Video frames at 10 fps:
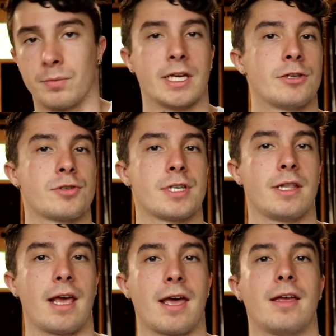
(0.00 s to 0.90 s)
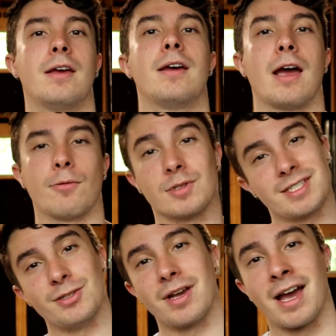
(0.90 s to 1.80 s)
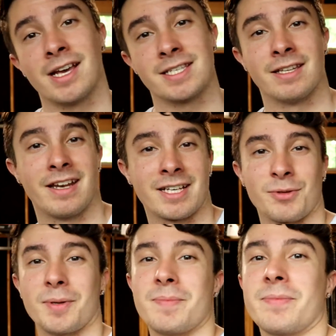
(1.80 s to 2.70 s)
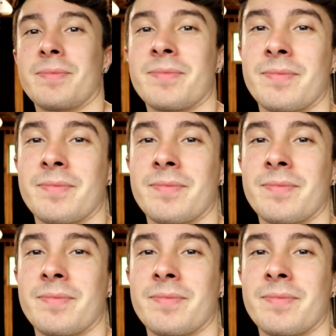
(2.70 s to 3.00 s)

you'll be interested in that. I will see you guys in the next one.